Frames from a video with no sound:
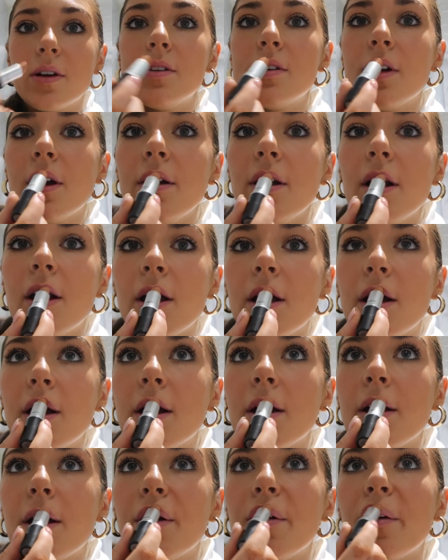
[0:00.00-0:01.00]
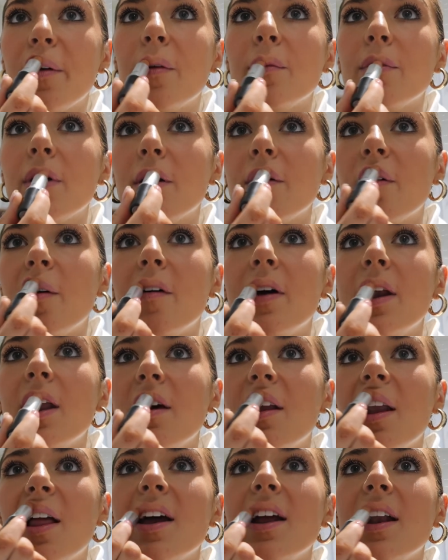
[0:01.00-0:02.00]
Don't remember I put my
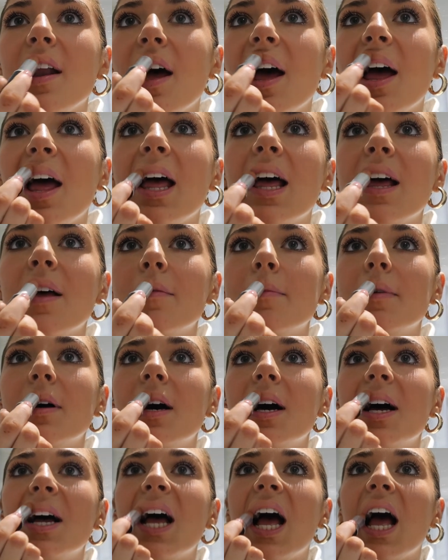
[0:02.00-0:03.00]
lip liner, but